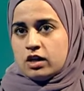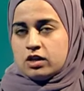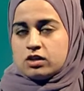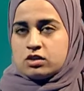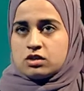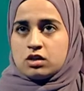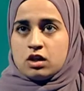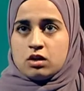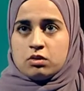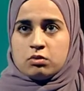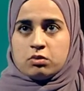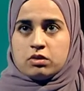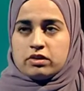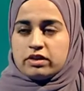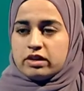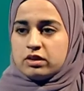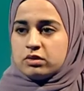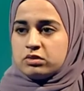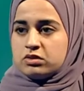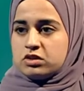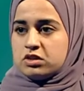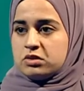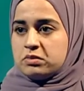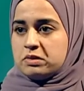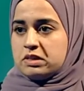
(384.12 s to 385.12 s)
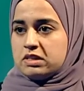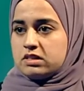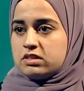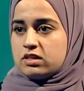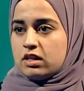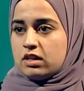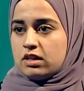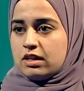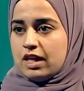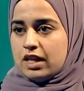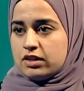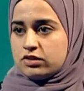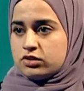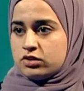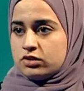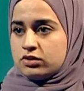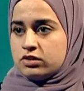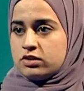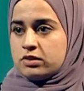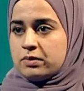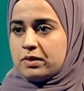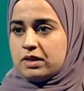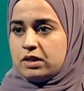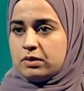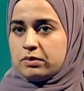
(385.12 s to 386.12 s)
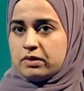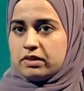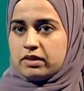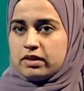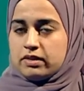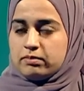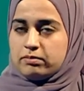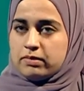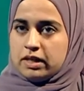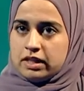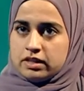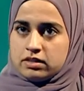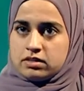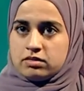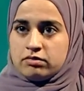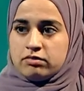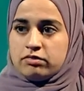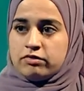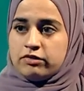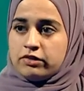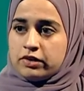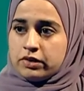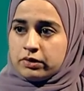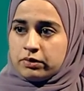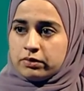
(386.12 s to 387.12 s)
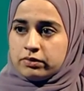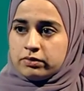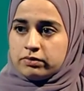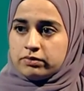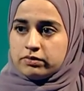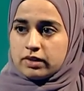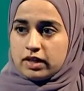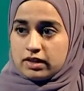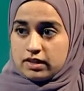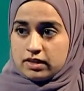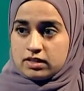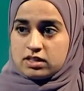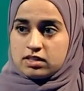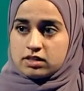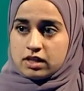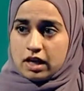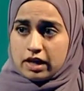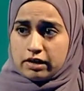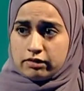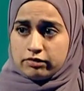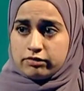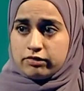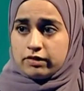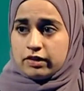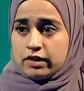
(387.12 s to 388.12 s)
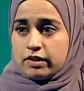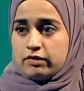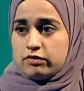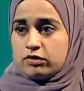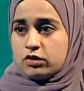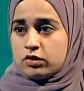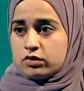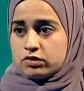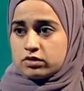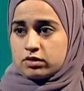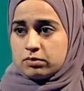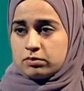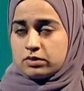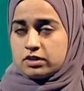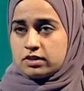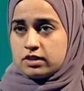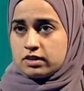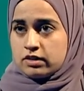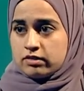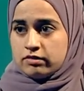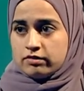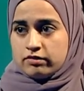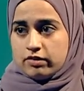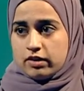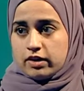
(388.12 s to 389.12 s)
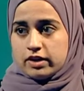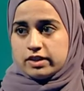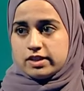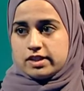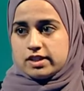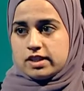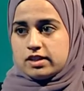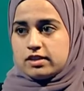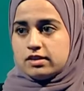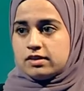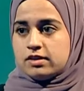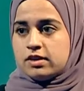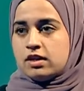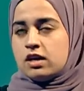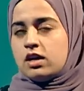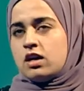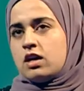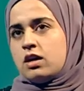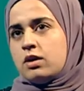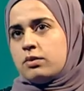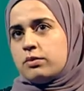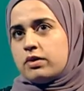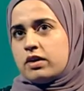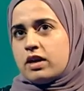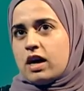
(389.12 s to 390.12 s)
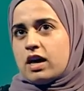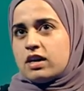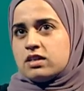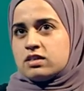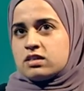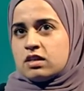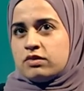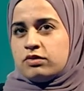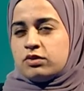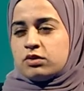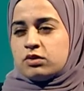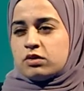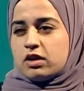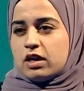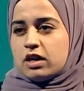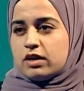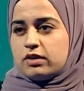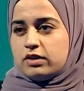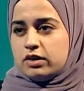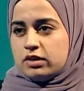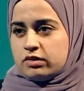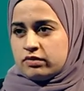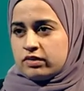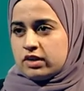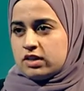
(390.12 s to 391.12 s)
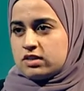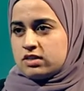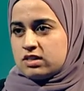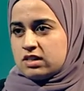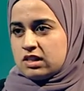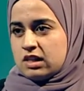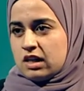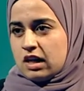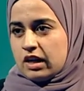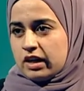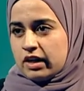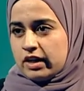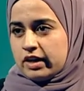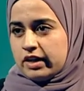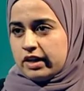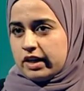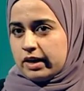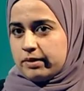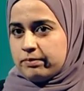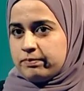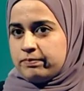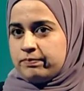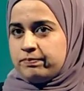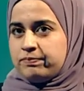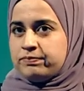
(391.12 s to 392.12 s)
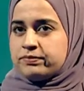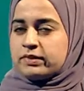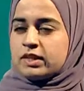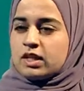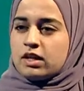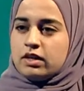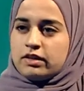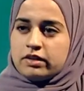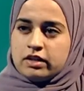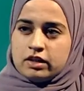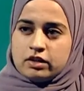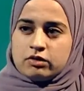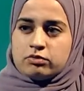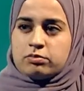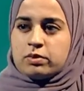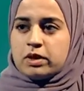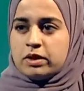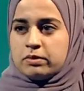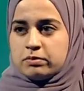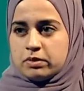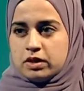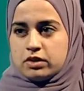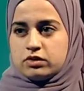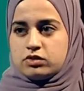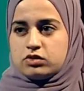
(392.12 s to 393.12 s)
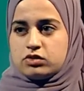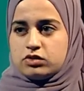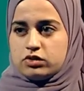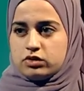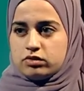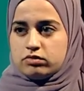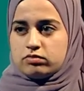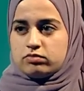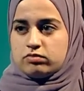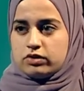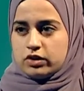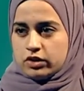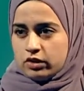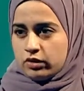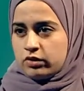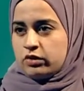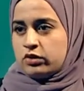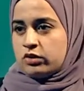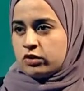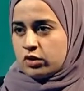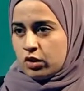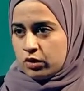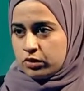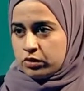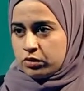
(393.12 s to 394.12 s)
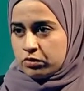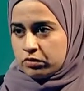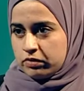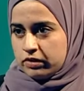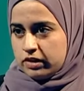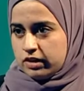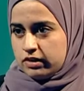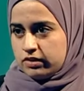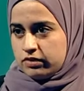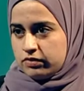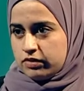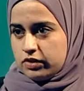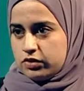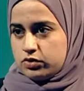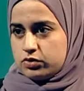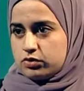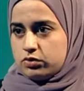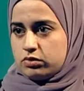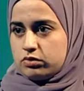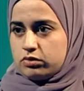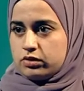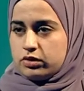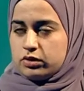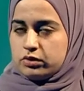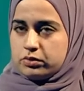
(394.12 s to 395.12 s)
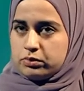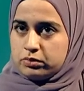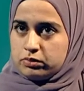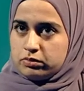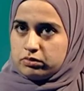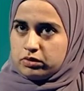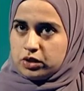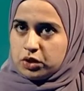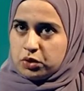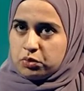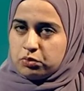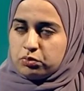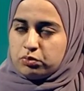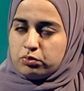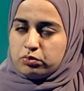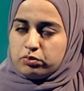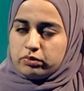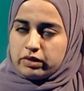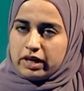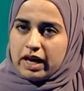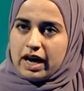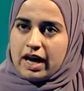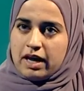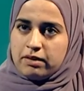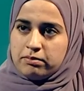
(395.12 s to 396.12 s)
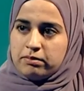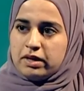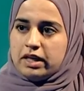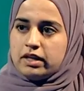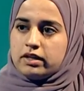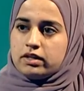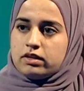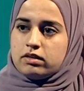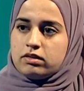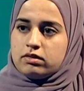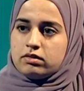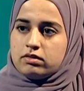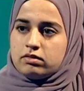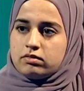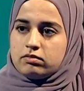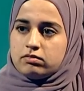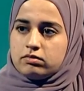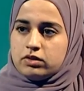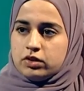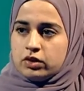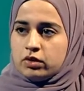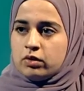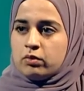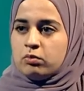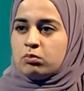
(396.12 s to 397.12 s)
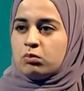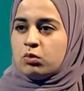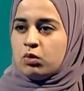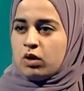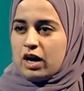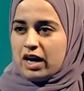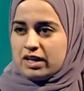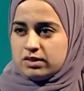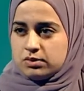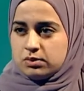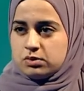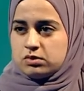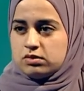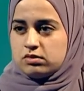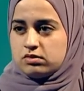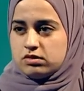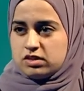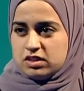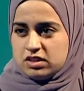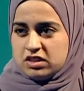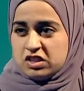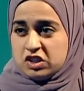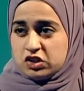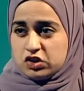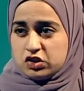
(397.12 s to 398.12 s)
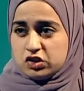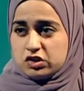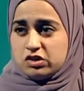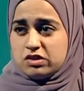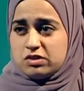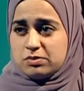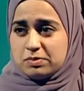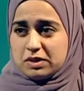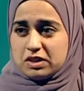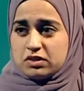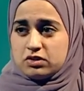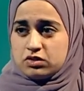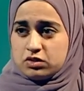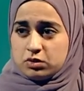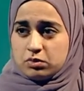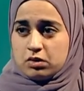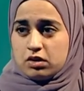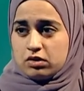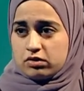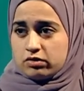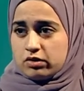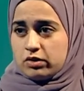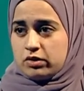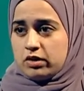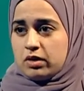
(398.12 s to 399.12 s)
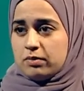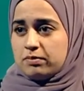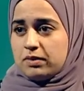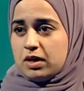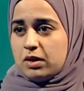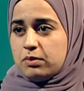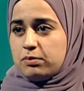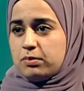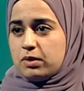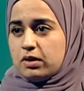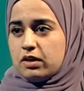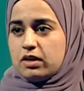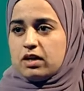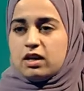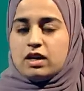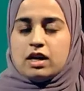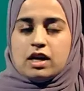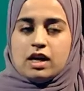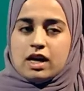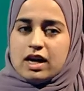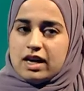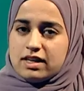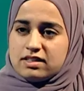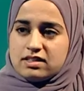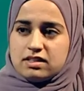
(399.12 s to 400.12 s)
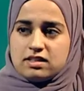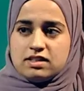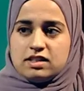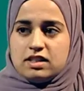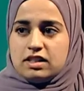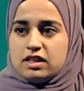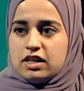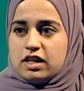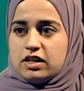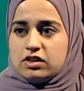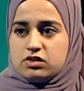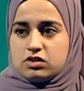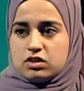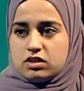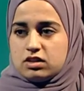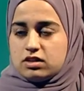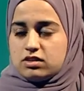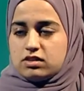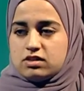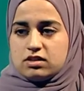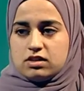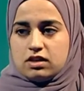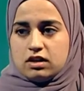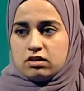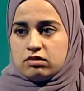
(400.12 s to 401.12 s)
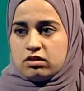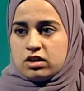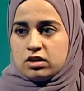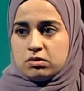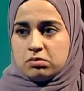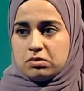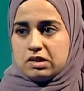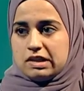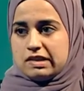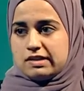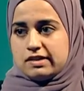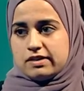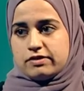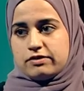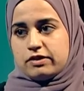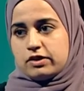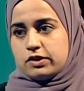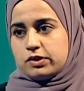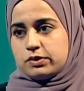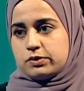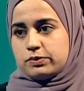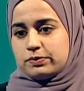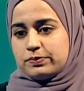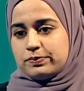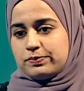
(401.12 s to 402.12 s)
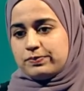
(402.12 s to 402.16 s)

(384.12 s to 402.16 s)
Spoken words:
So what they'll do is they'll latch onto anyone that makes them feel that they're safe and they've got someone to confide in. Whereas if you're at university like I am, I think you've pretty much, you know you're an individual, you can make, you know, more adult decisions because you are grown up now. But as a teenager, it's incredibly difficult.